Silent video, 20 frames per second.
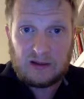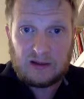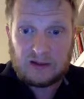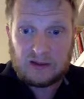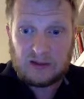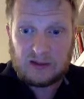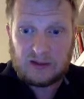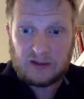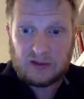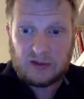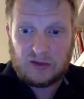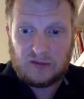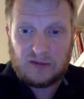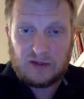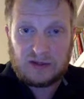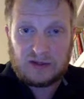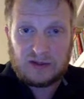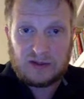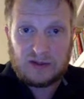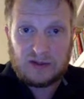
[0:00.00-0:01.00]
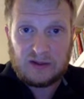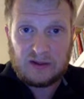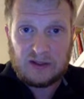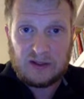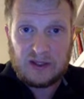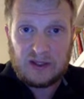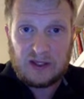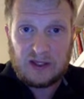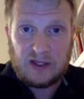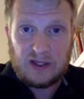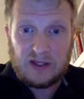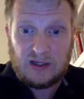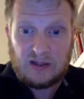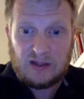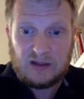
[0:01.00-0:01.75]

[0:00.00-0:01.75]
so it's 2019